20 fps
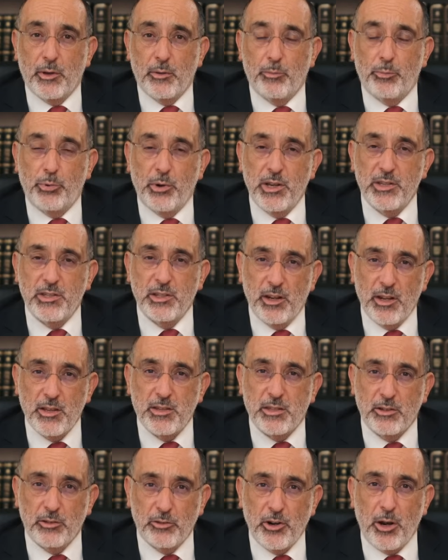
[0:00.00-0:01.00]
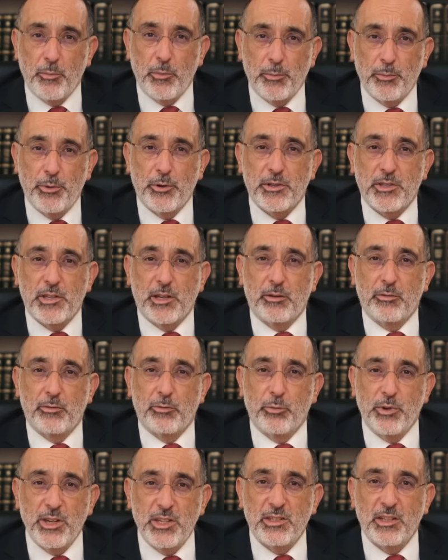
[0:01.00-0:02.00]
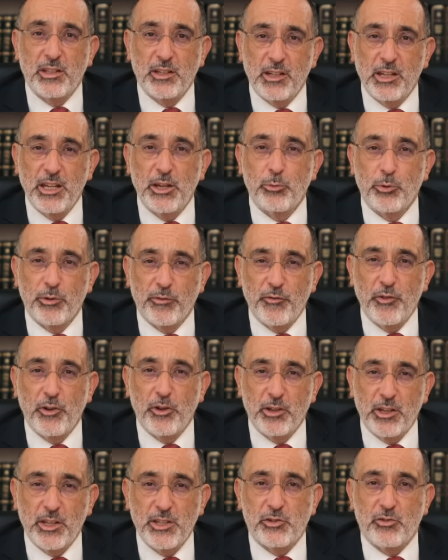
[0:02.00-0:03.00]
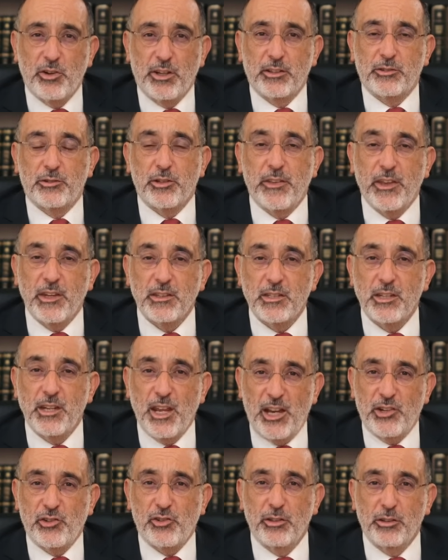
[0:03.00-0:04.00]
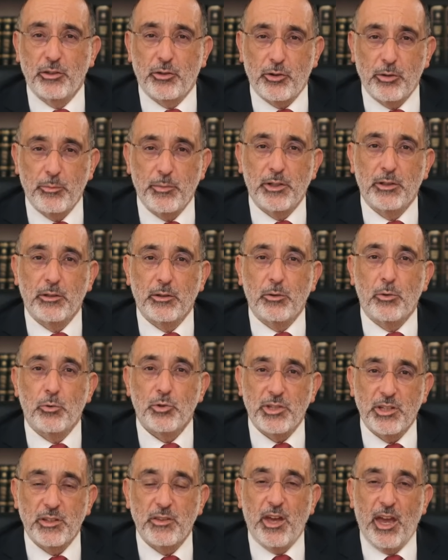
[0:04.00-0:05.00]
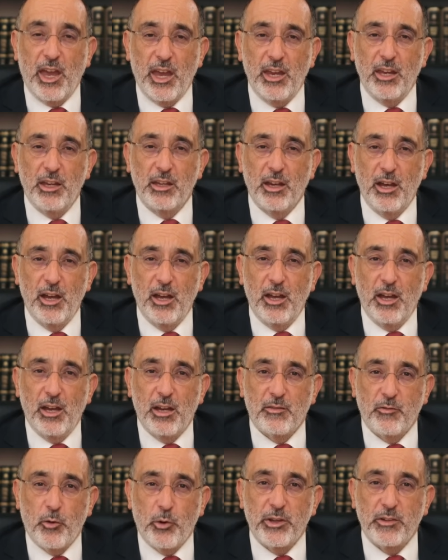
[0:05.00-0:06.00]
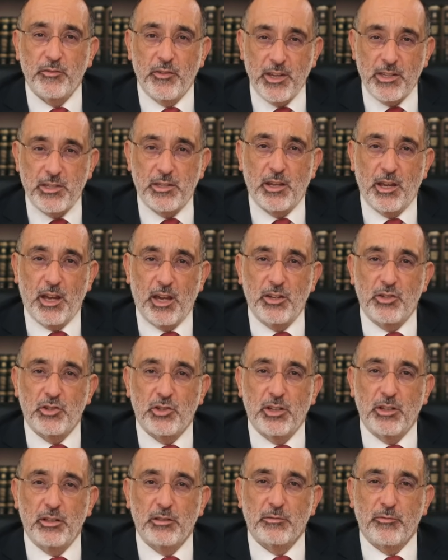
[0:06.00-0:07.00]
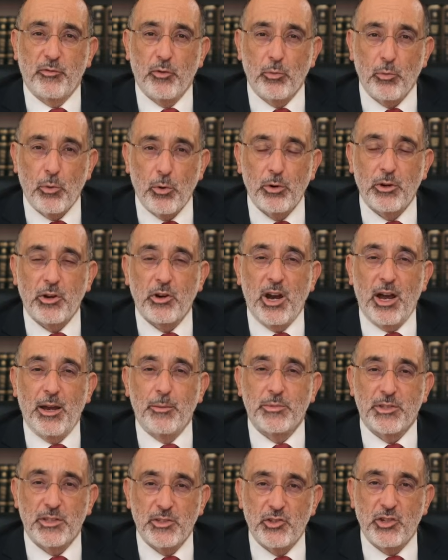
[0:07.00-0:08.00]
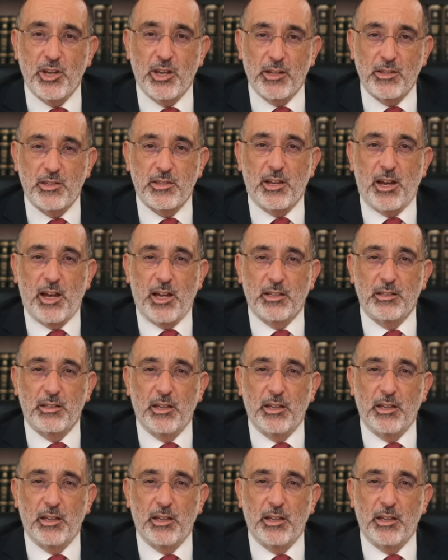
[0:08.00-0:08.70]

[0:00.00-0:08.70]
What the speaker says: President Cyril Ramaphosa recently referred Israel to the International Criminal Court in The Hague for investigation for war crimes and genocide.